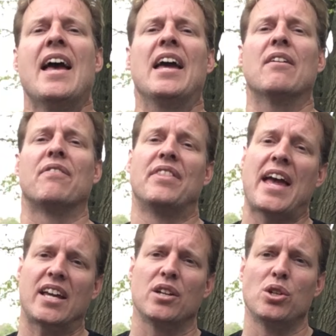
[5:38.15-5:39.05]
if
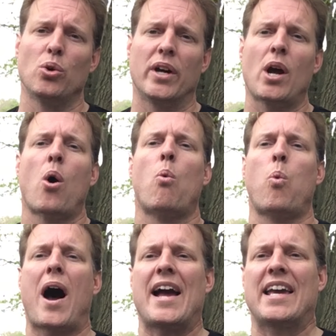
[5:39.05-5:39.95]
they can do it,
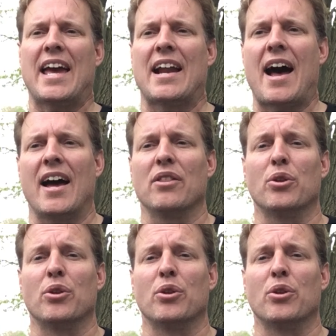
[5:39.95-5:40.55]
why can't I?